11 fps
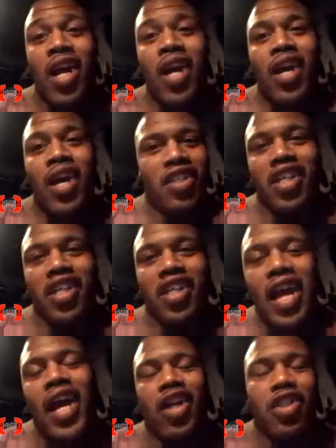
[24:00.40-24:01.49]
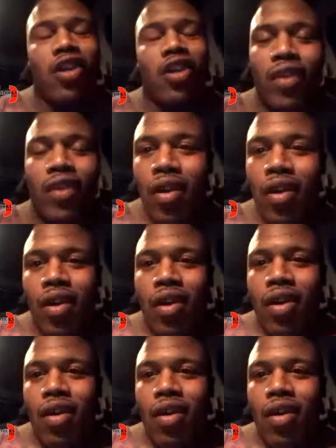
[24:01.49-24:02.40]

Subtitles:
back in the way and see that kind of stuff.